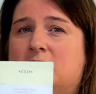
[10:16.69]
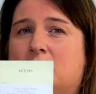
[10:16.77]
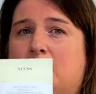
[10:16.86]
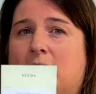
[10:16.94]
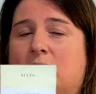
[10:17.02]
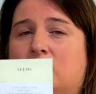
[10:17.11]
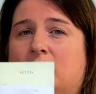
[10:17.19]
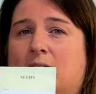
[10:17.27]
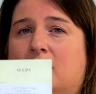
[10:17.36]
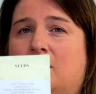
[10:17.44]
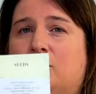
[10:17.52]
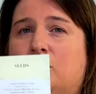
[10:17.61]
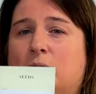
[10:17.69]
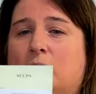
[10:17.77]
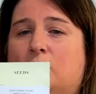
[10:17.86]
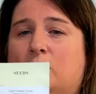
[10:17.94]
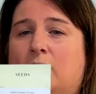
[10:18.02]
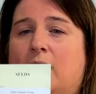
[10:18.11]
tomatoes that i've
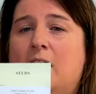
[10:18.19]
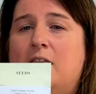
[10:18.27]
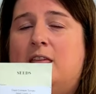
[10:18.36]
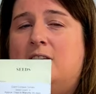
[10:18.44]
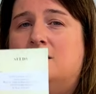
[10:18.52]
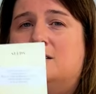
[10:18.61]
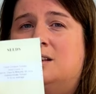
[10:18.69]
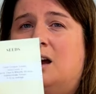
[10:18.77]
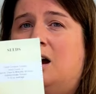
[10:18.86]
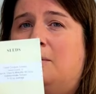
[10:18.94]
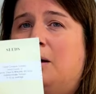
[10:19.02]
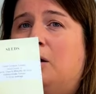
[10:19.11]
grown that is um,